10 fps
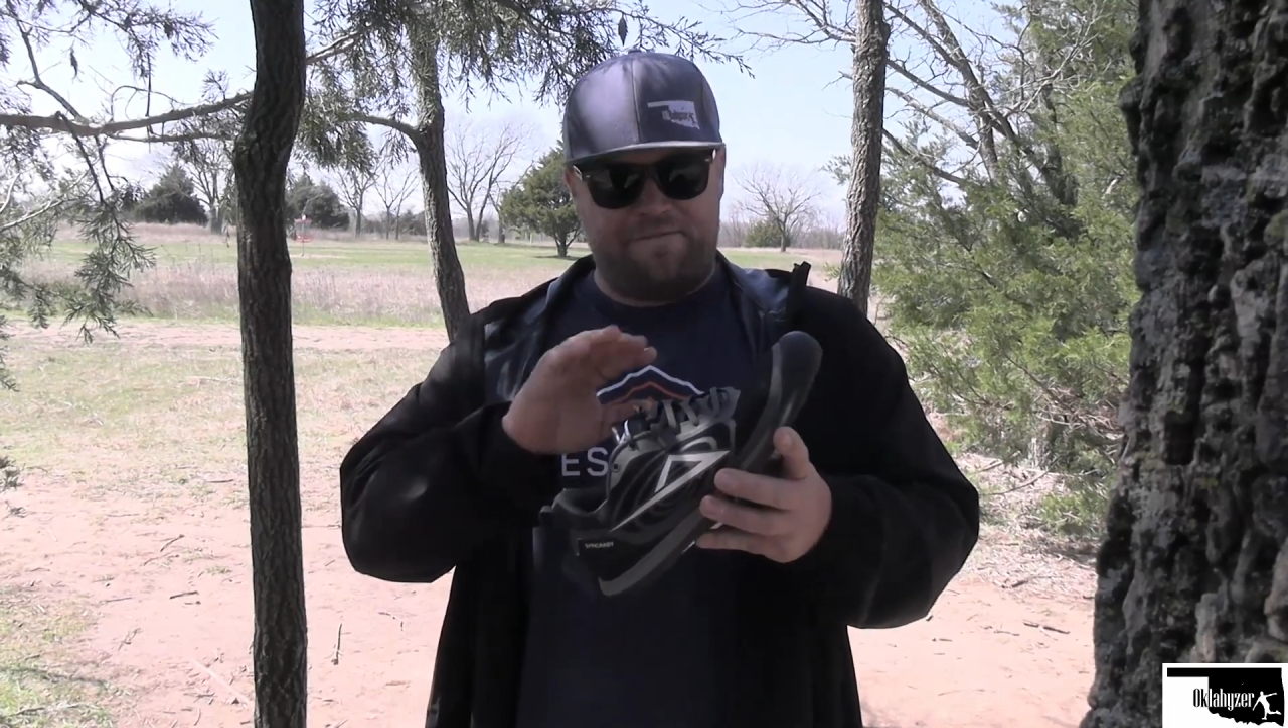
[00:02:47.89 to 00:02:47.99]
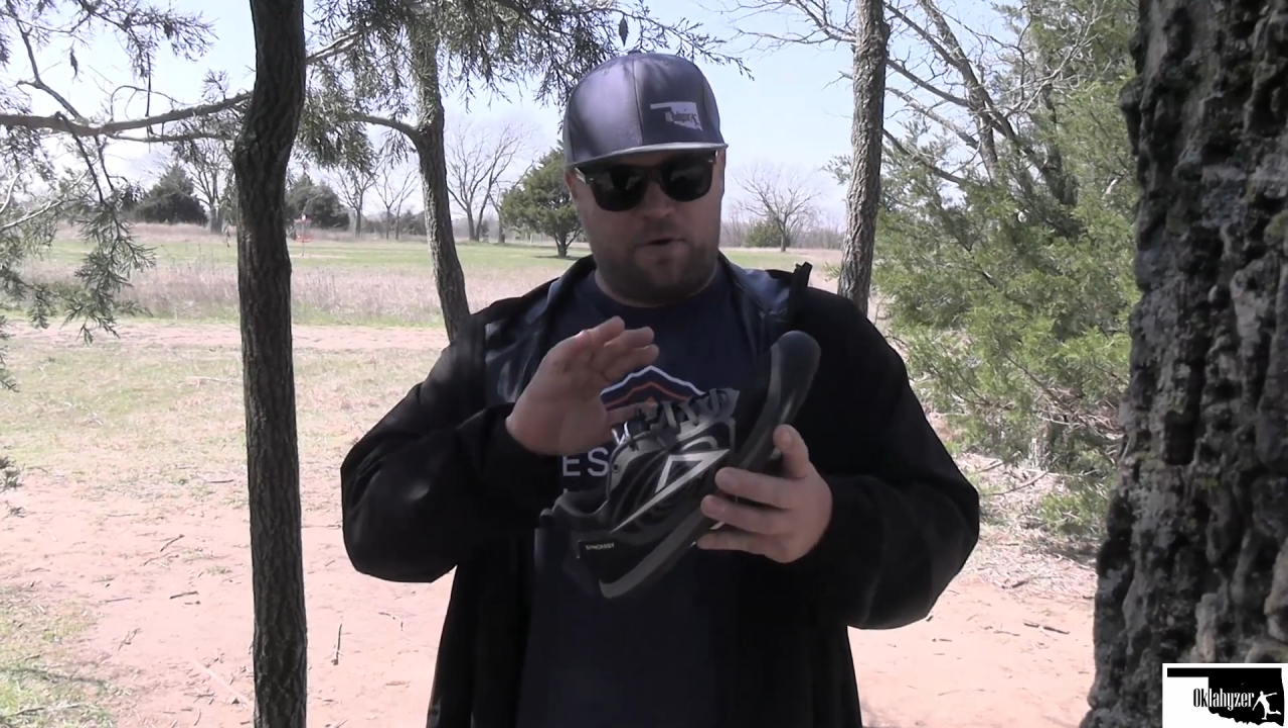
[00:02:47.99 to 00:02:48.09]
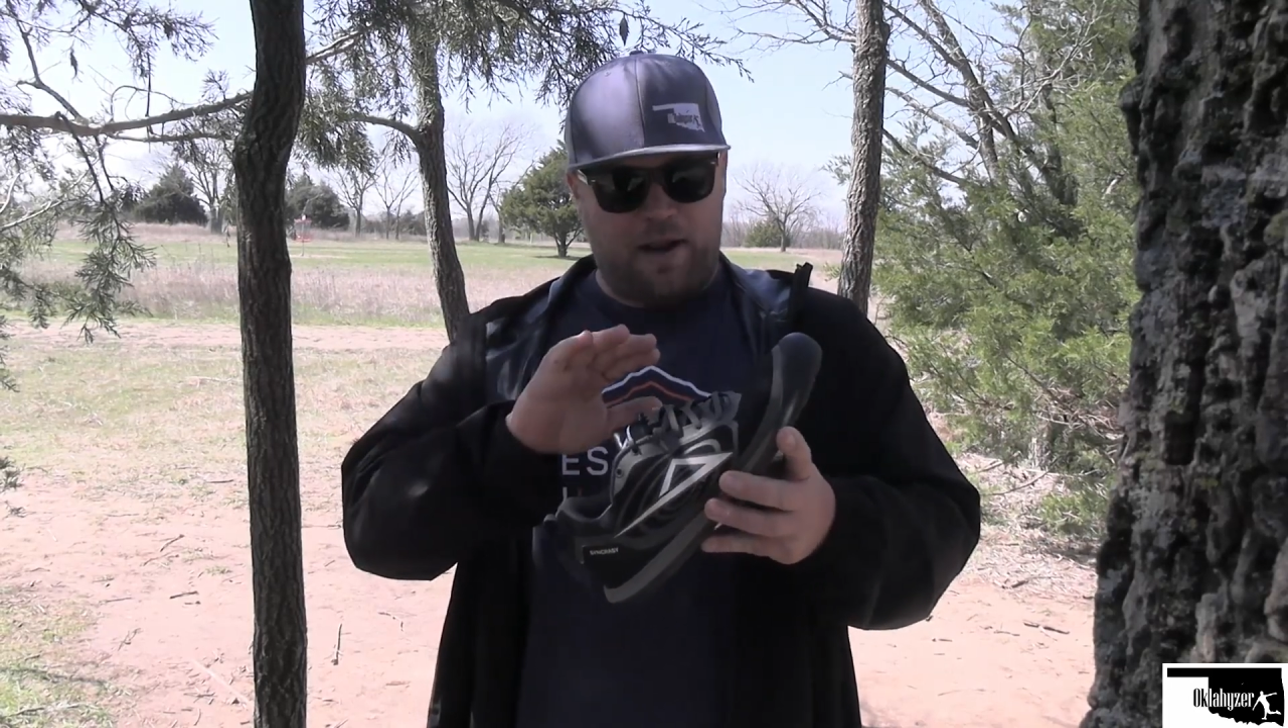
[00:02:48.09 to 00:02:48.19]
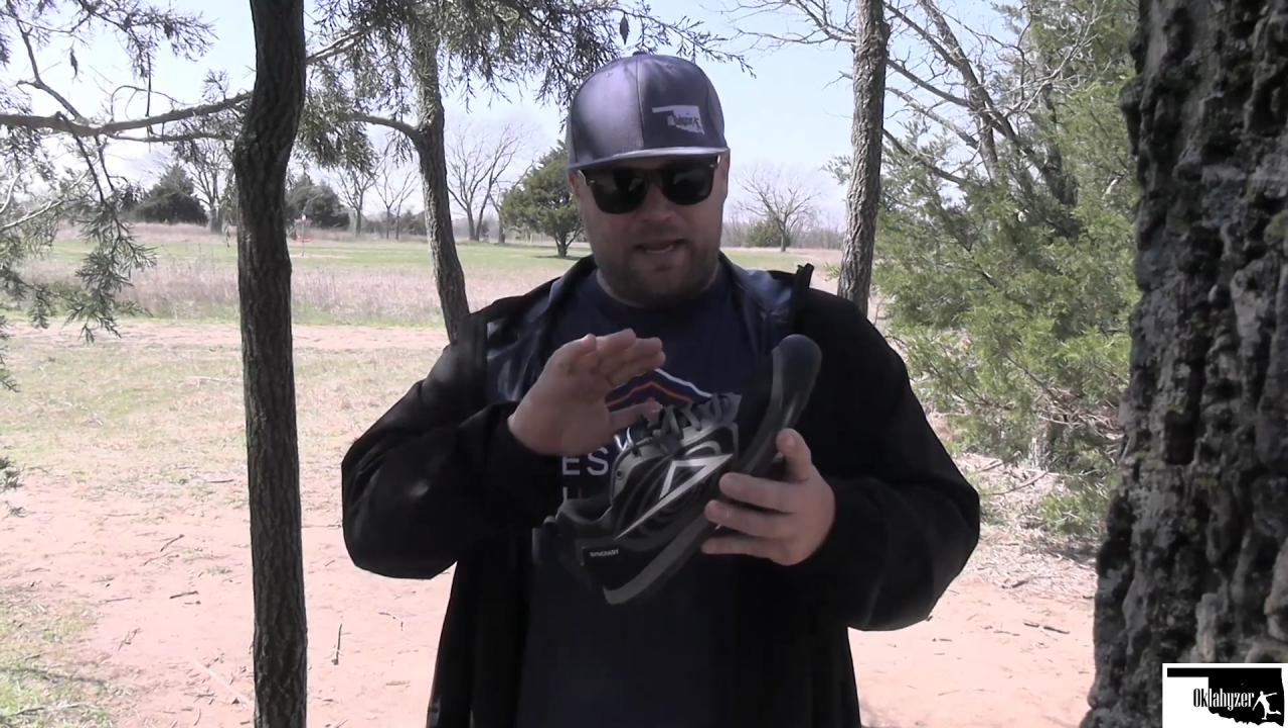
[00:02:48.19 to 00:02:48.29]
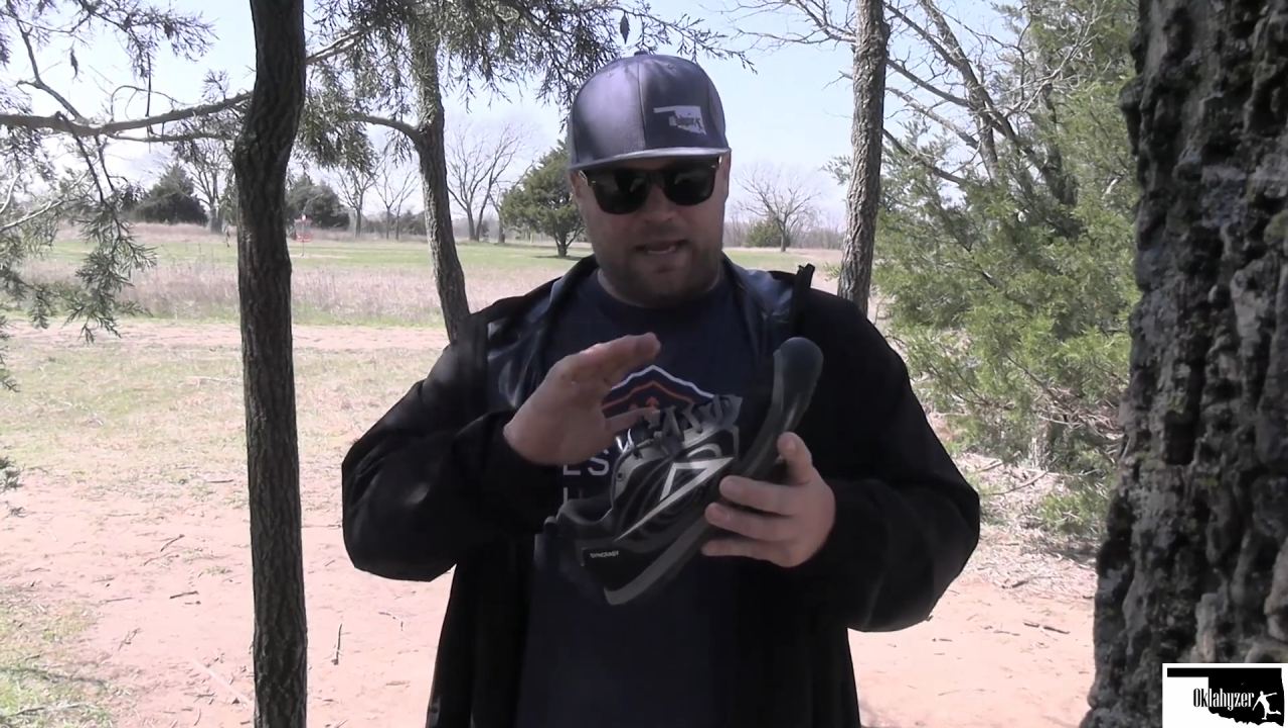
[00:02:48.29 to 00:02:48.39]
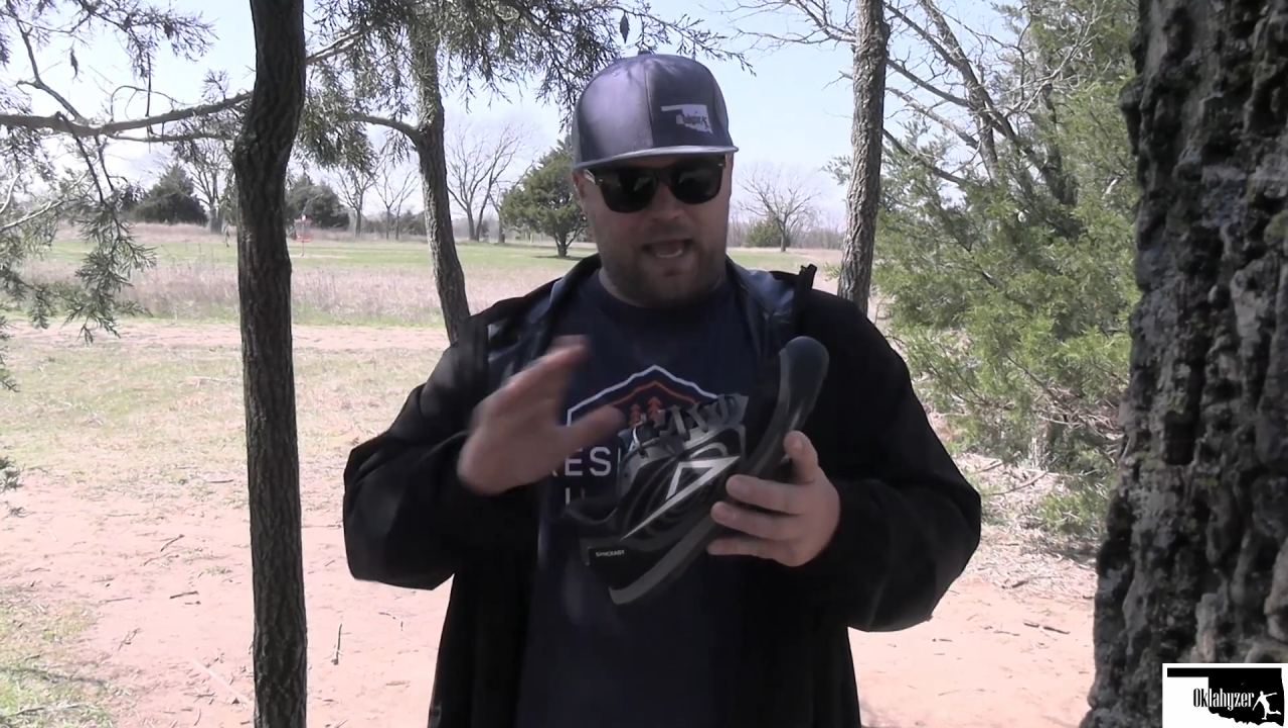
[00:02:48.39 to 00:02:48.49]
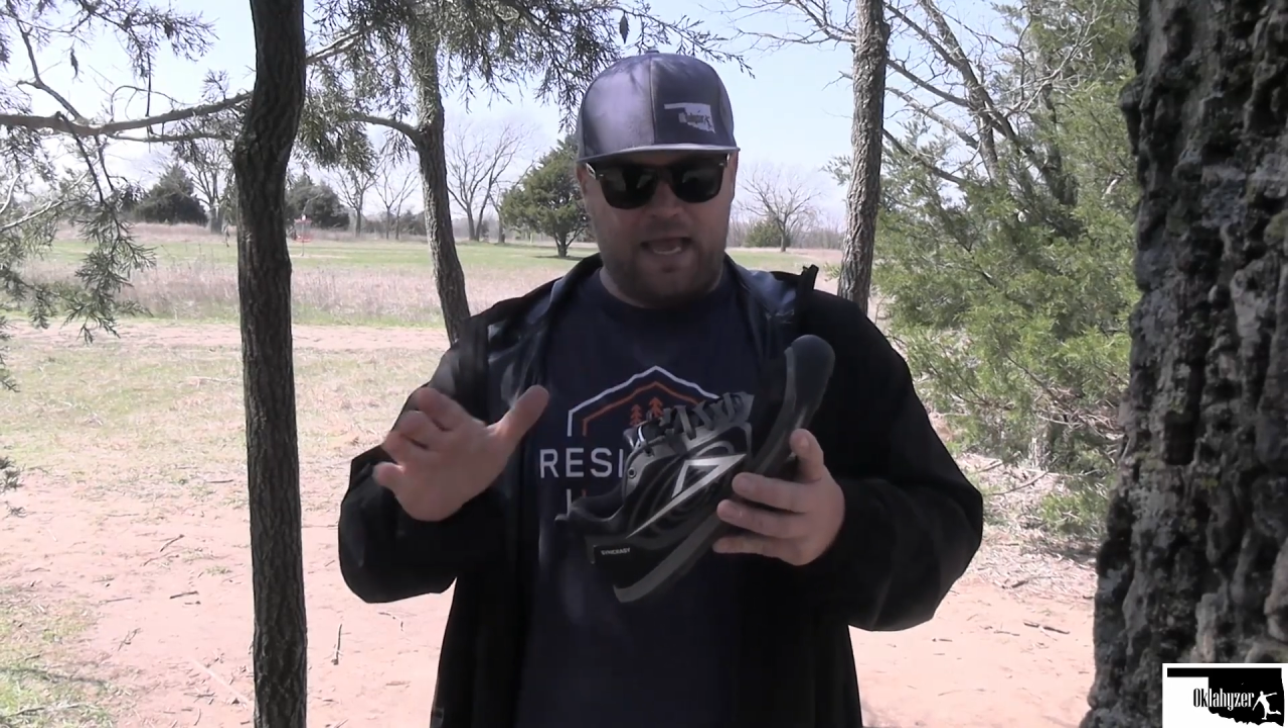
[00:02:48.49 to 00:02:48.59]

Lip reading: fraying